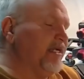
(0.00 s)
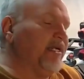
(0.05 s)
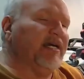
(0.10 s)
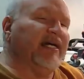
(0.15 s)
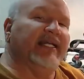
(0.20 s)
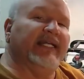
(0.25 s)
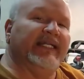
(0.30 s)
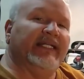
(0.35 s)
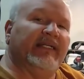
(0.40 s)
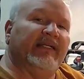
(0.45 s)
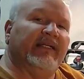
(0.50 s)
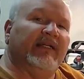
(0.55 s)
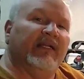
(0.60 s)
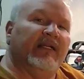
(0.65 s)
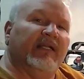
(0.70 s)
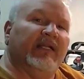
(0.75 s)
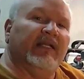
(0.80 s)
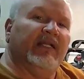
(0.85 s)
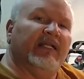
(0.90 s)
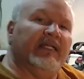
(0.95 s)
cutting
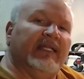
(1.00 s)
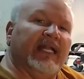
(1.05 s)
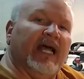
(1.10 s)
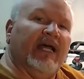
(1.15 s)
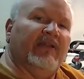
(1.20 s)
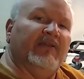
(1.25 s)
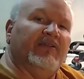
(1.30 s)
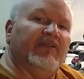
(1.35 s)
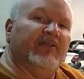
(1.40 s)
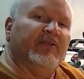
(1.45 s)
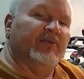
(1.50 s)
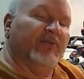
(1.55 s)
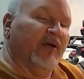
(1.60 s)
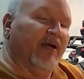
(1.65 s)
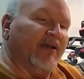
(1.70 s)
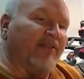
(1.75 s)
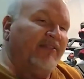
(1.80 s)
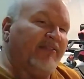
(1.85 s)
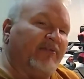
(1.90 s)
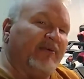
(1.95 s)
down
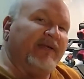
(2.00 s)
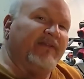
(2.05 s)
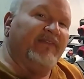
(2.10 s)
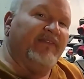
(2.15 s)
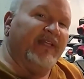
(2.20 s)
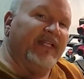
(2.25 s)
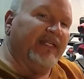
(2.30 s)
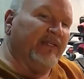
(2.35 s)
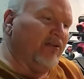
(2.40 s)
to 3 feet